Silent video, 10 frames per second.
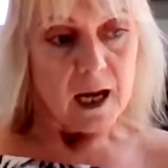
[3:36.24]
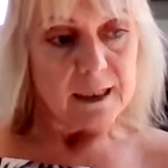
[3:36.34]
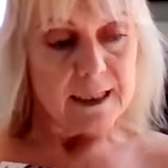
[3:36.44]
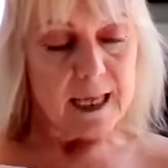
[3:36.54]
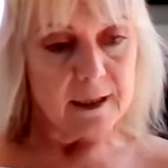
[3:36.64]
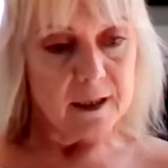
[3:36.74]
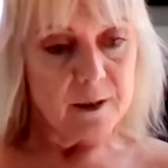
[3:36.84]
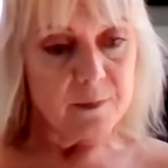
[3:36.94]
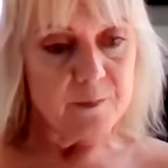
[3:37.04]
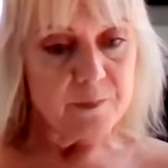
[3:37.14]
And
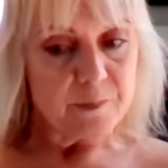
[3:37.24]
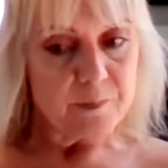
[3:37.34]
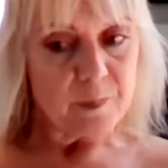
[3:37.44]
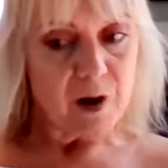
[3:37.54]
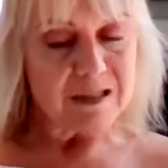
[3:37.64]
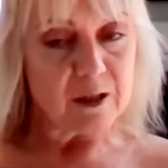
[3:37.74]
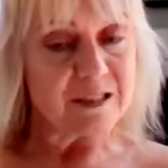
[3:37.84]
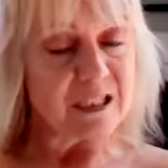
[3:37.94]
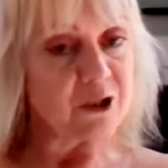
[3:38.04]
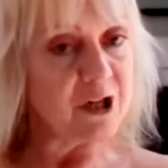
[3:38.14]
then I
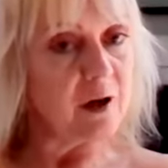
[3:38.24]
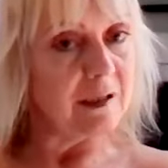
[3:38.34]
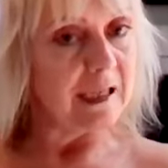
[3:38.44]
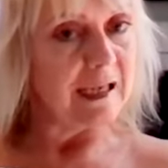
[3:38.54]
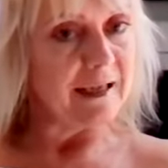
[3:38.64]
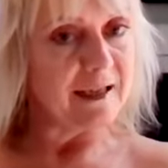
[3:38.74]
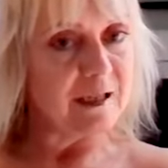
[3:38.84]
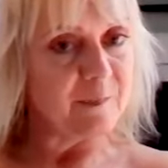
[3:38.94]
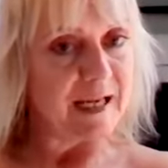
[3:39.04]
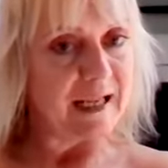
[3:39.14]
started journaling
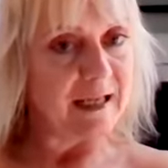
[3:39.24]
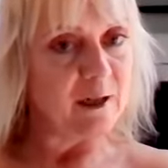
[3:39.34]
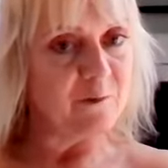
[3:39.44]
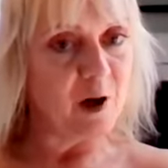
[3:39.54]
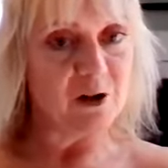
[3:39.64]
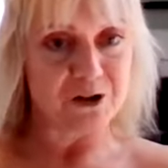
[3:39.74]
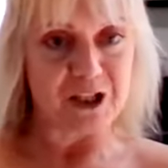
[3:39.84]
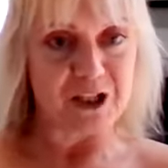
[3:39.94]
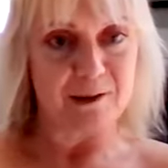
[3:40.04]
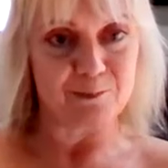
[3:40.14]
at the beginning of
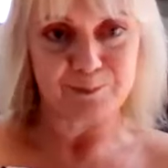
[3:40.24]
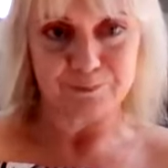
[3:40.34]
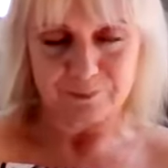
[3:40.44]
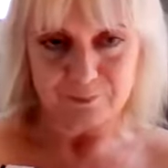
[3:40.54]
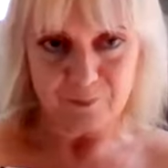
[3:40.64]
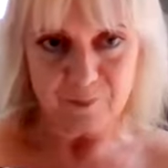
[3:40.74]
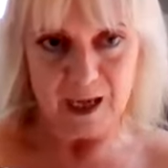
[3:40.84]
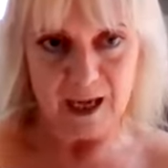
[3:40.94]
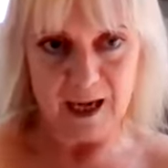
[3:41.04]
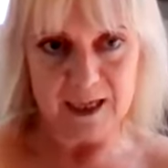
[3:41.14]
last year.
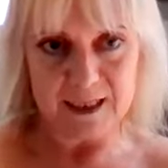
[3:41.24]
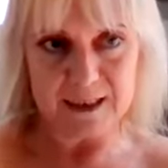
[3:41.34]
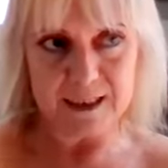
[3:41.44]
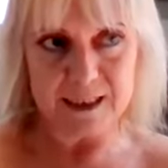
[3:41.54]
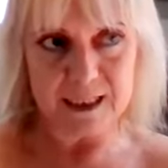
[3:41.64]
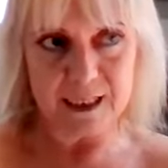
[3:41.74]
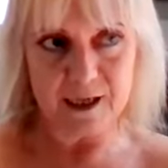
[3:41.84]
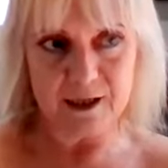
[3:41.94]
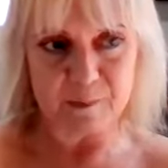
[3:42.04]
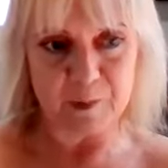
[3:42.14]
And
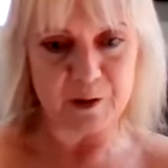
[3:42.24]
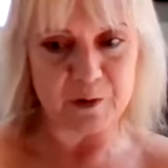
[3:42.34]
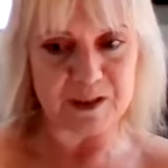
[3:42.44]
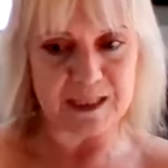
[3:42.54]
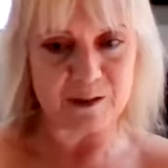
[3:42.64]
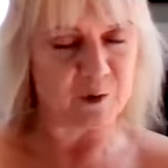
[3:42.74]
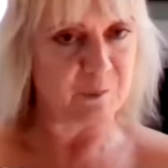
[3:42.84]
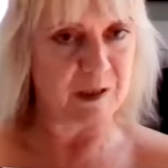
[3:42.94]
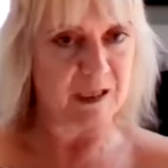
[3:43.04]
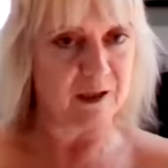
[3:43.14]
I suppose this
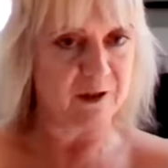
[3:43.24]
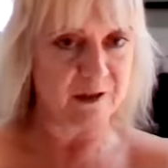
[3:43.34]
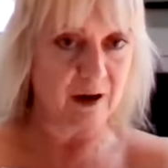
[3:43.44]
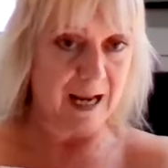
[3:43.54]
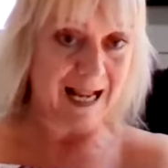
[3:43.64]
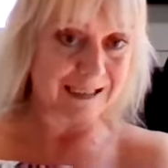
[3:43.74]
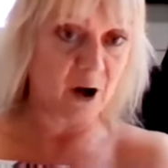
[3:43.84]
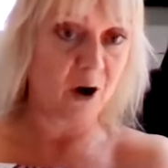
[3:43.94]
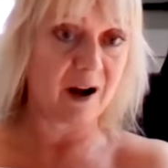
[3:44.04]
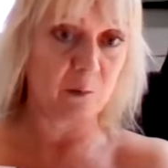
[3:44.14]
was because I had
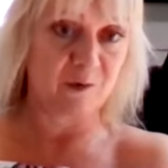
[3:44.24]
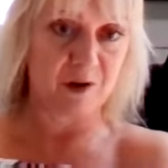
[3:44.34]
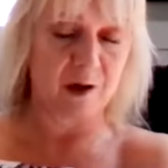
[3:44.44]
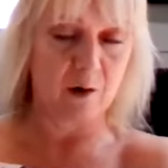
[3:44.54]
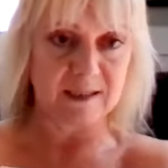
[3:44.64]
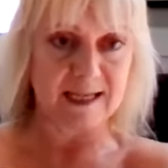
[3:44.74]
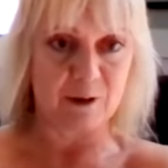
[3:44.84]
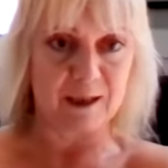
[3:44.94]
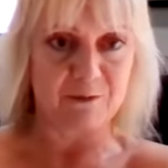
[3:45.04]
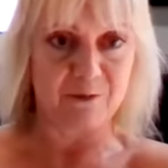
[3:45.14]
time with the lockdown and